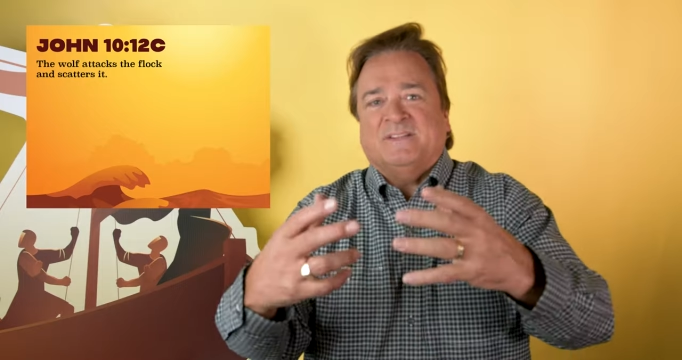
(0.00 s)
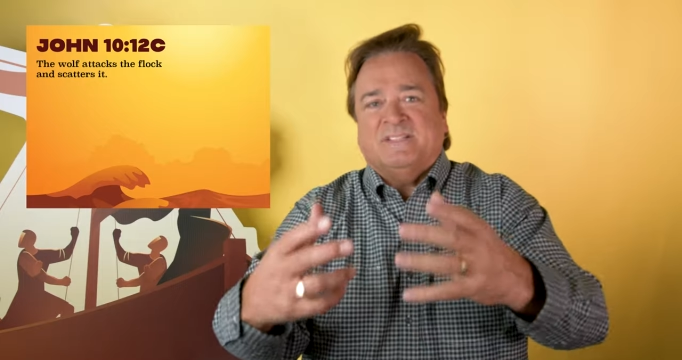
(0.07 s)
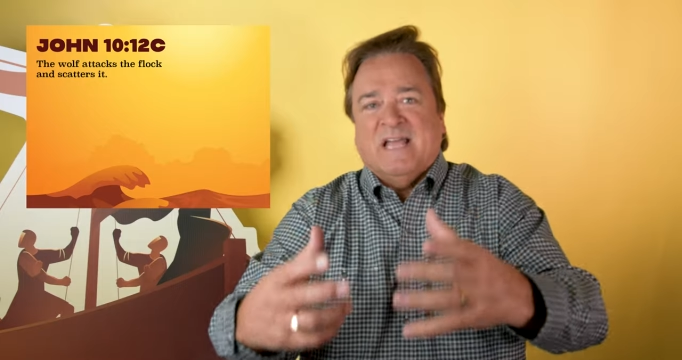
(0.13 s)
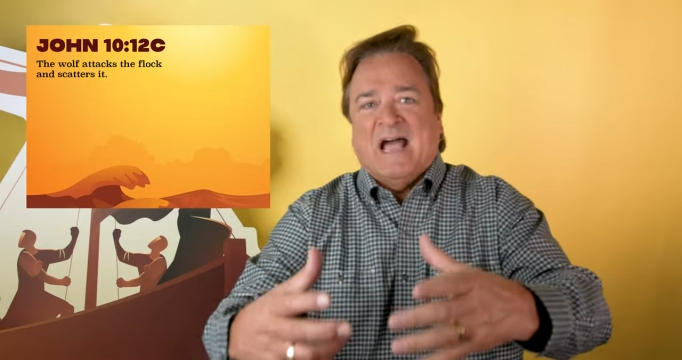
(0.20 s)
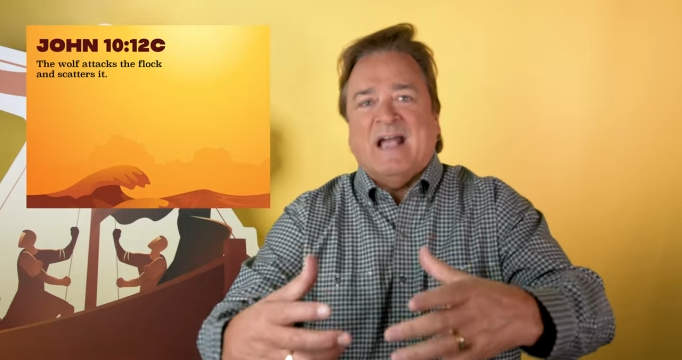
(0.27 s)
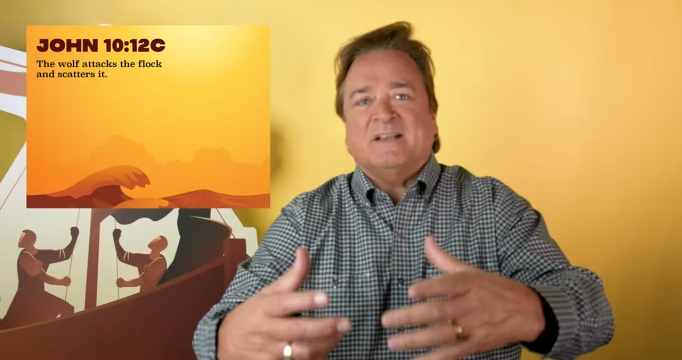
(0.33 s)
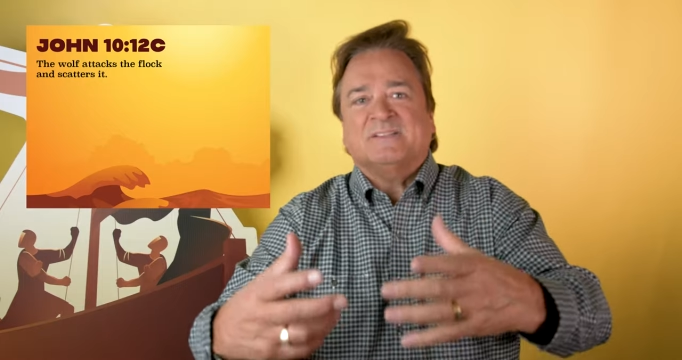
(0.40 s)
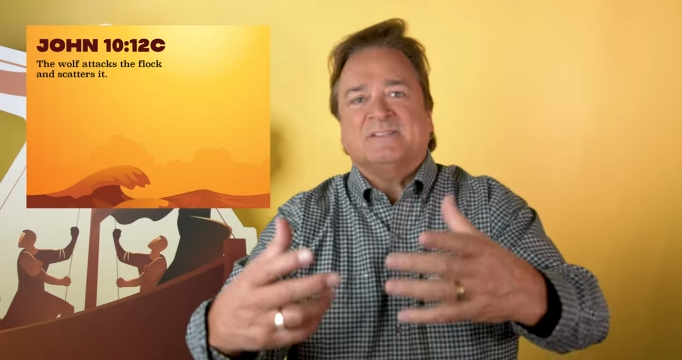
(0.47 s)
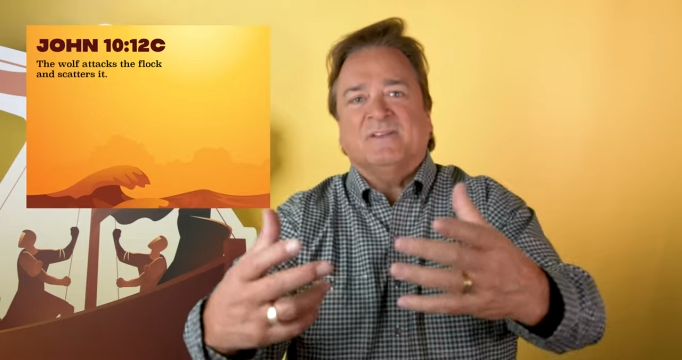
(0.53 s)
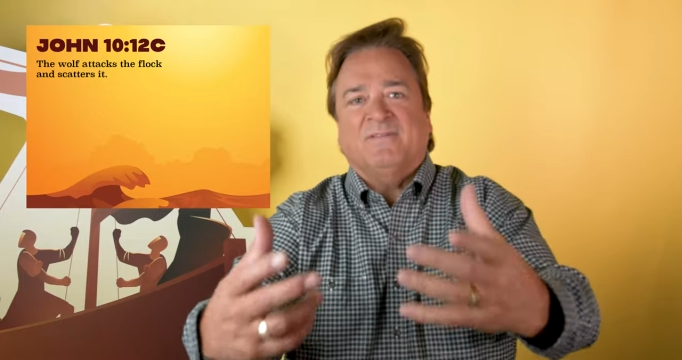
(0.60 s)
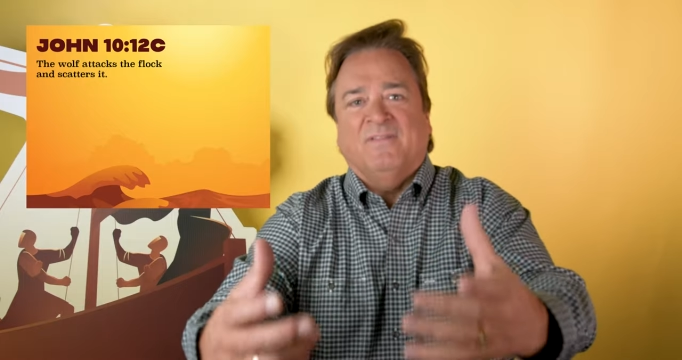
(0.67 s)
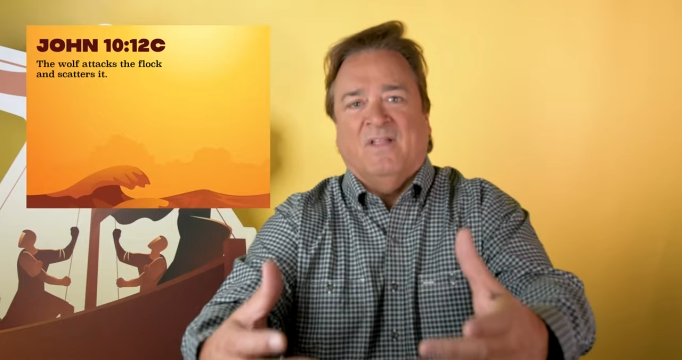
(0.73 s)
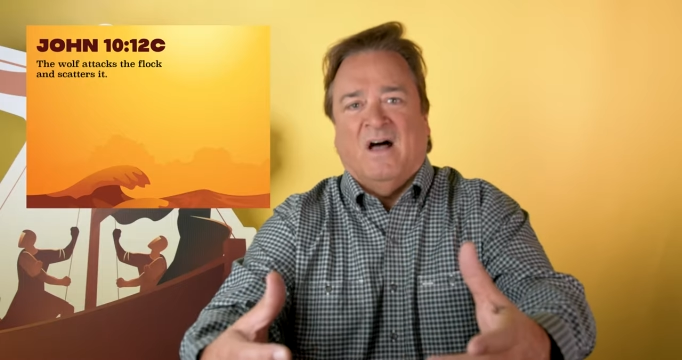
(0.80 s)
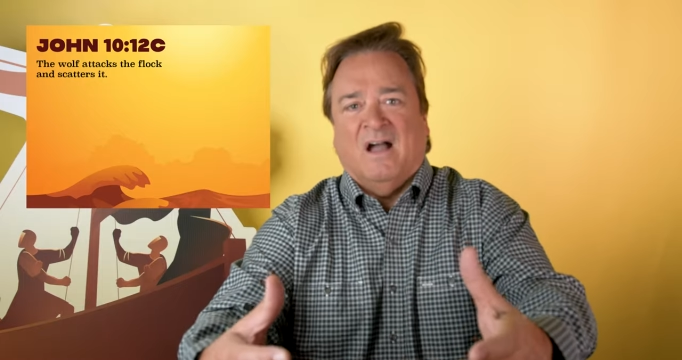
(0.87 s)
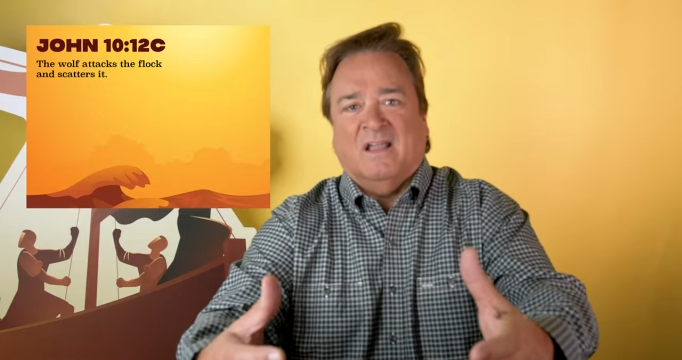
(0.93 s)
attacks the
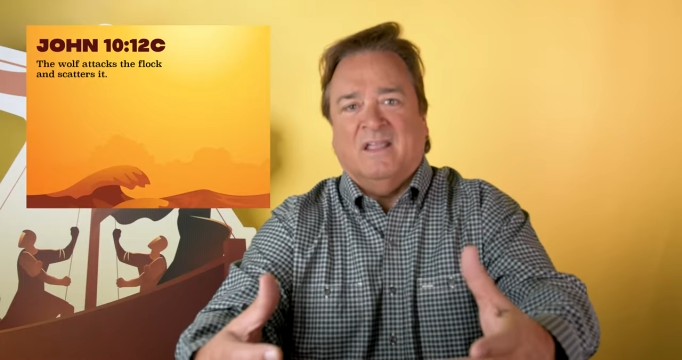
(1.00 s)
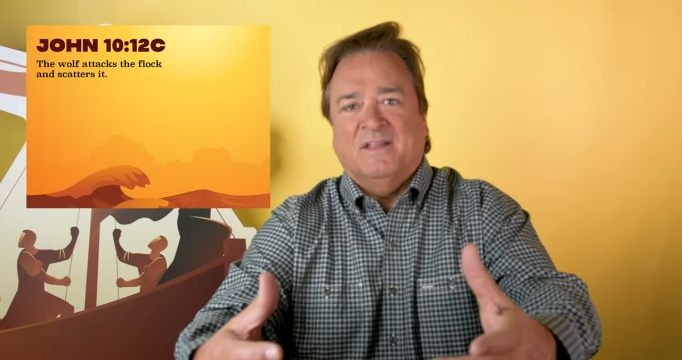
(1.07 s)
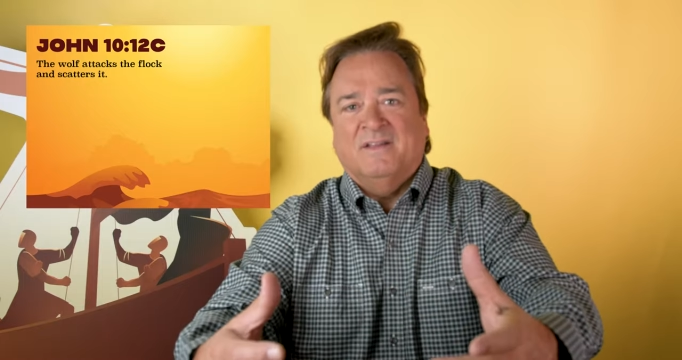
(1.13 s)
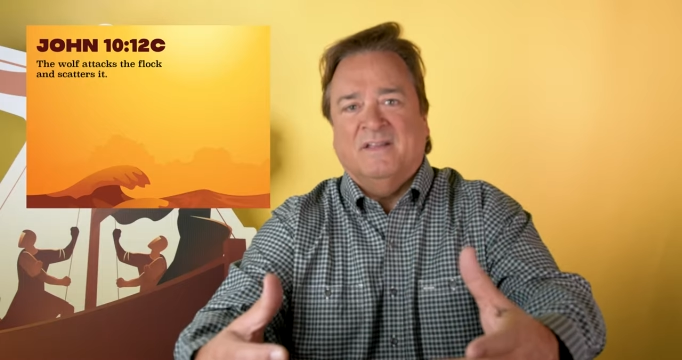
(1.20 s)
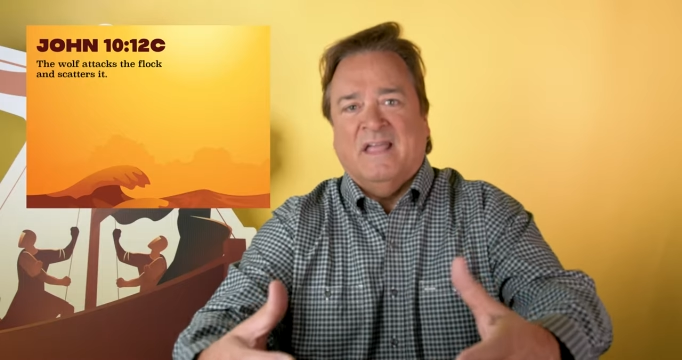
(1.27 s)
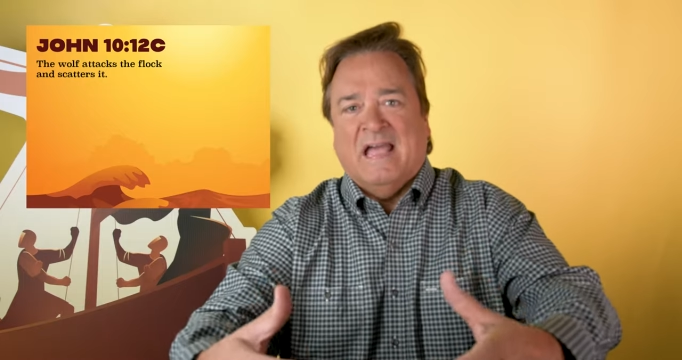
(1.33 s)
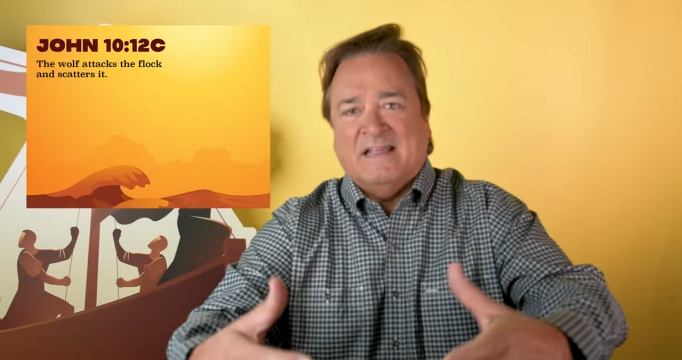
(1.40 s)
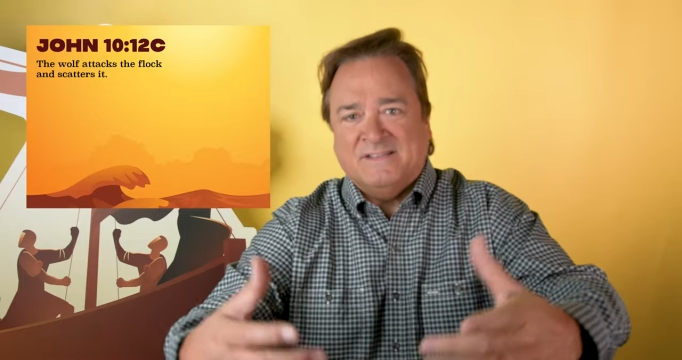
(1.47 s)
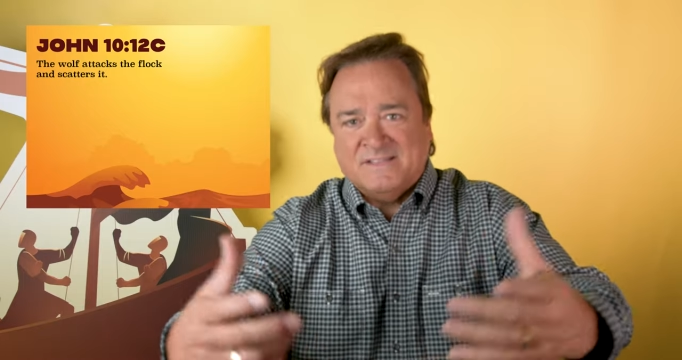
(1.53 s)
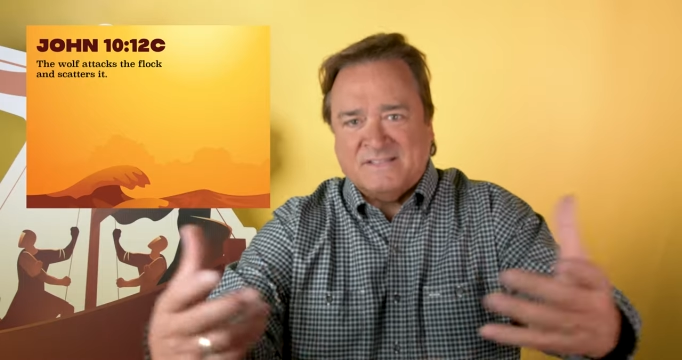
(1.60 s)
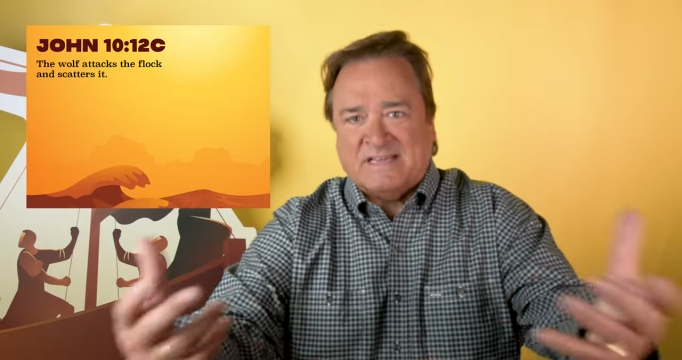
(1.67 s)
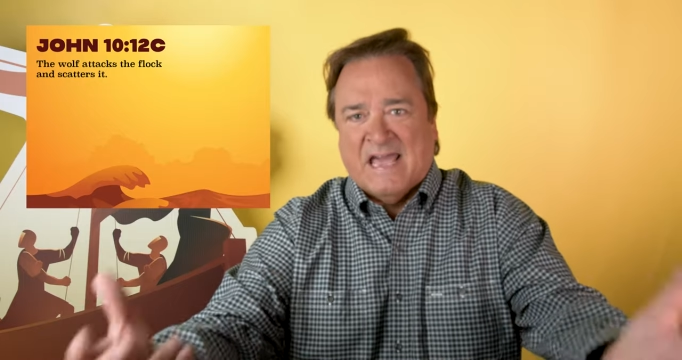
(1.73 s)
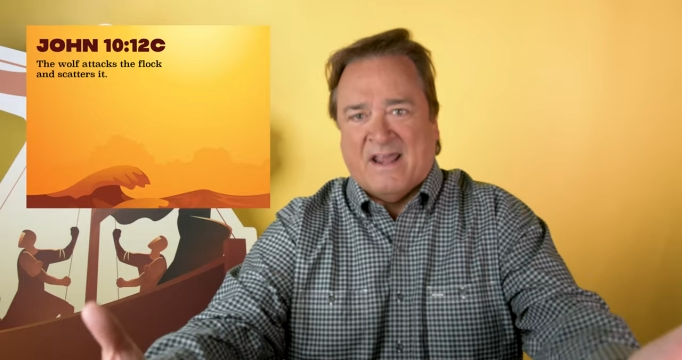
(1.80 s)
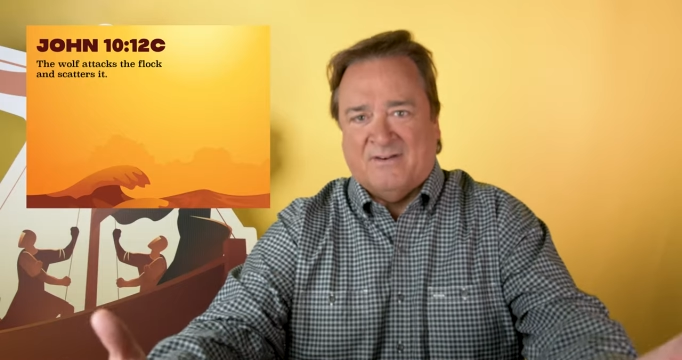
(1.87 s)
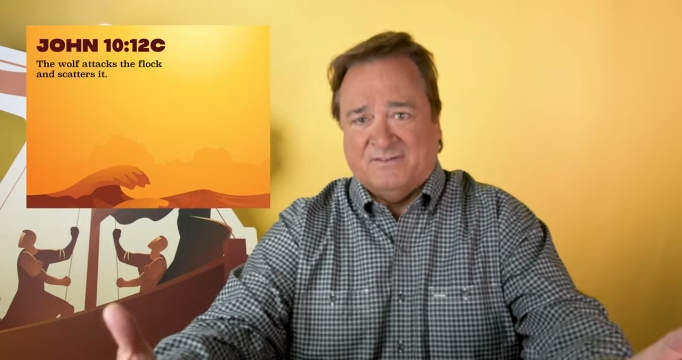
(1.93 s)
flock and
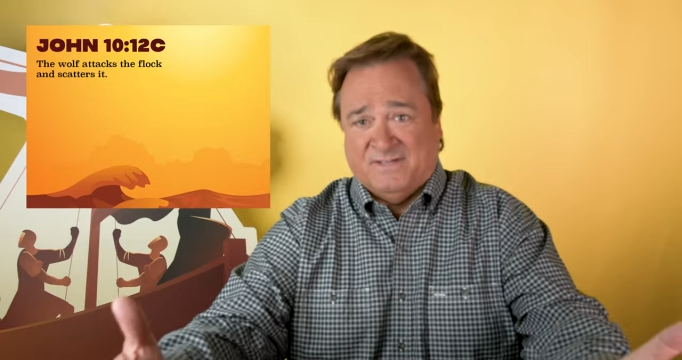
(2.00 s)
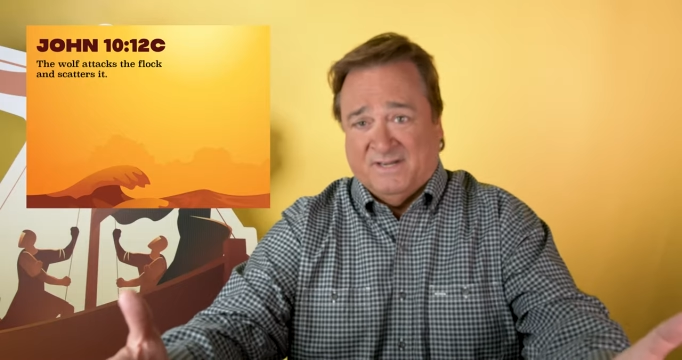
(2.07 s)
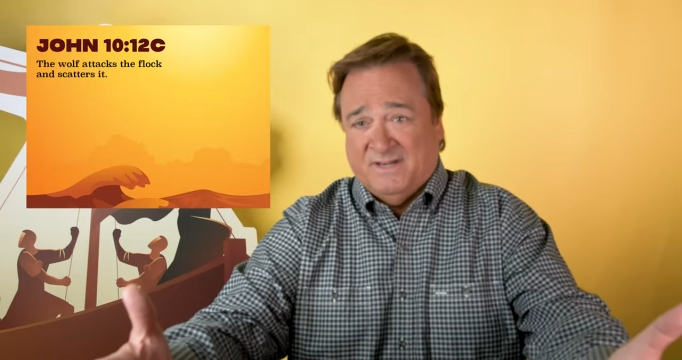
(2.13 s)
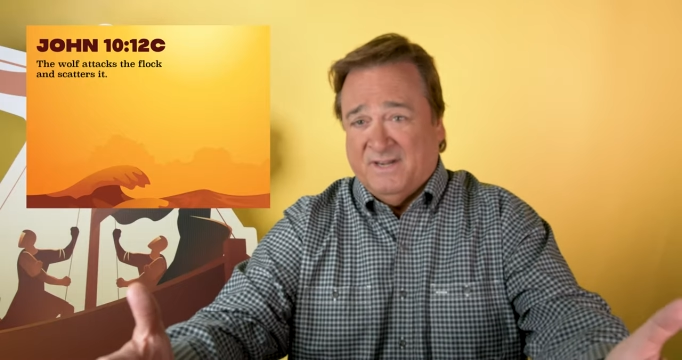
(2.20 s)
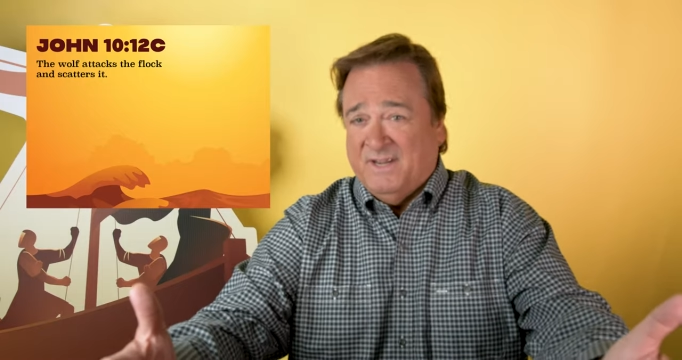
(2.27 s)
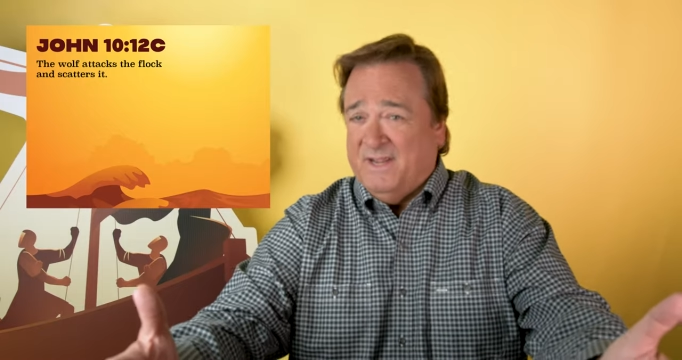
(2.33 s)
scatters it.